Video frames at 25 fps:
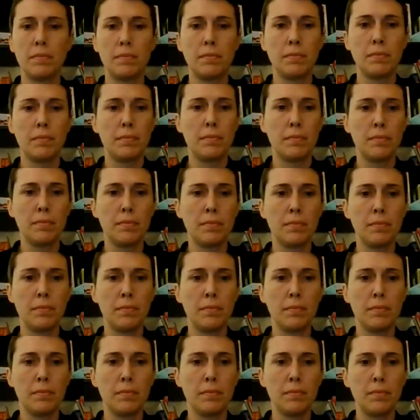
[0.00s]

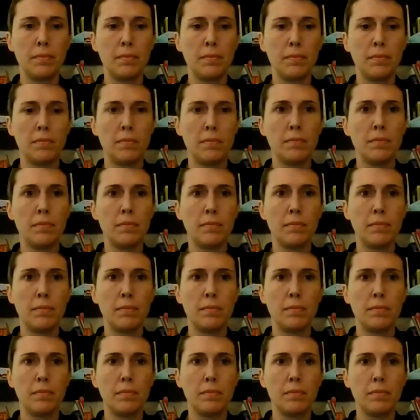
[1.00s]

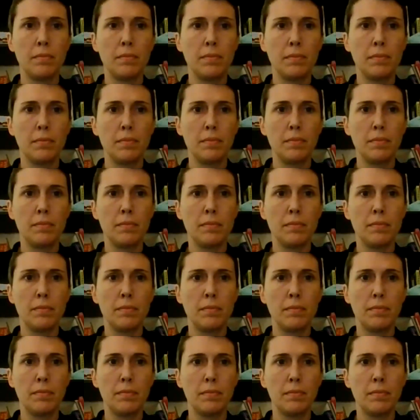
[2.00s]

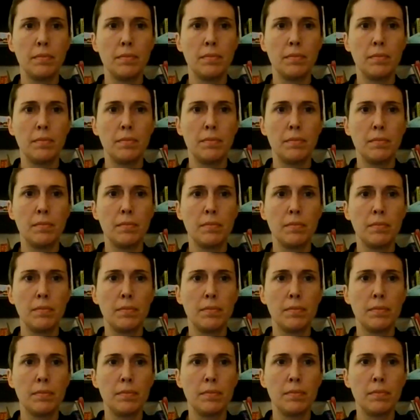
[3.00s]

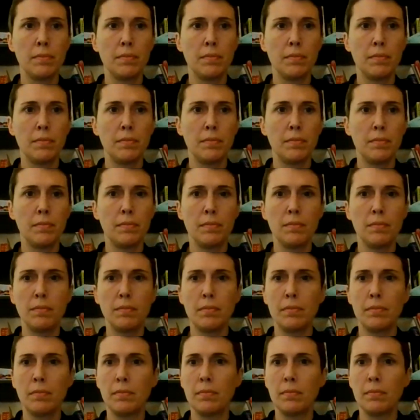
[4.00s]

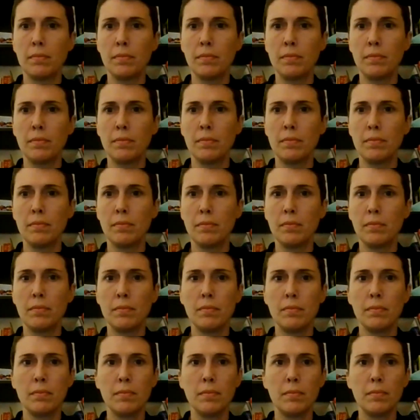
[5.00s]

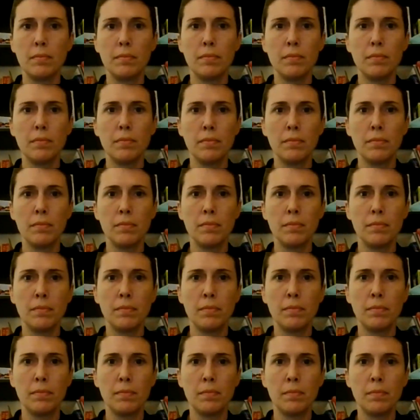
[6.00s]

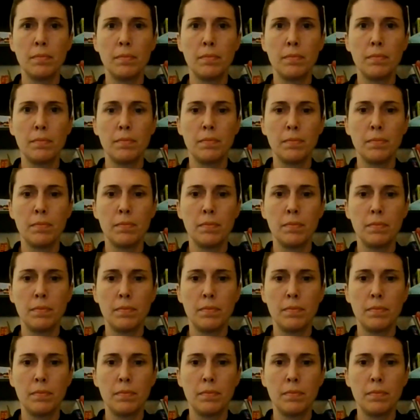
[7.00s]
Nobody speaks.